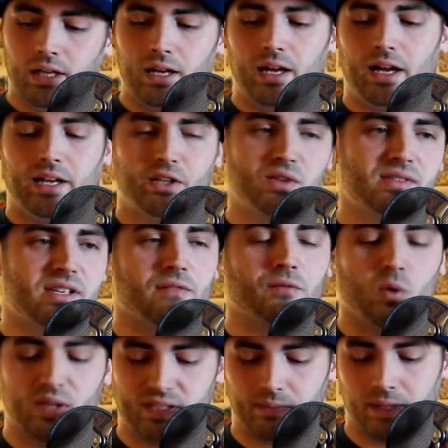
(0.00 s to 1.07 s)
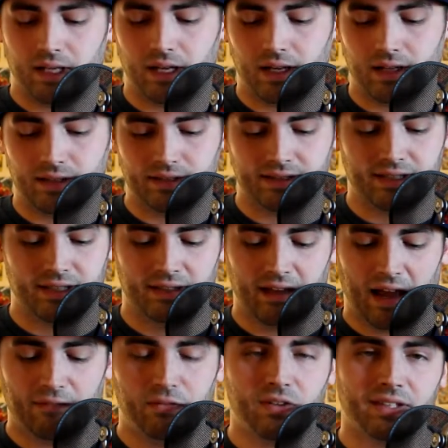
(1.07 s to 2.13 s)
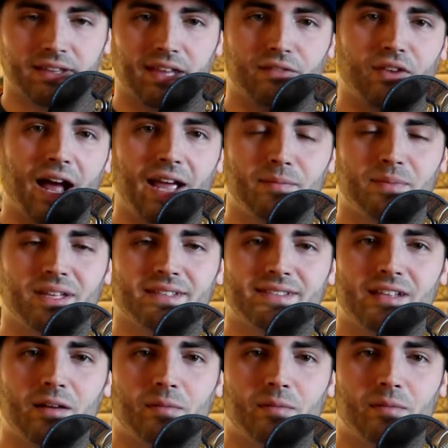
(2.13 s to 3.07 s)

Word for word: Uh, I use that voice because I feel like they've hyped this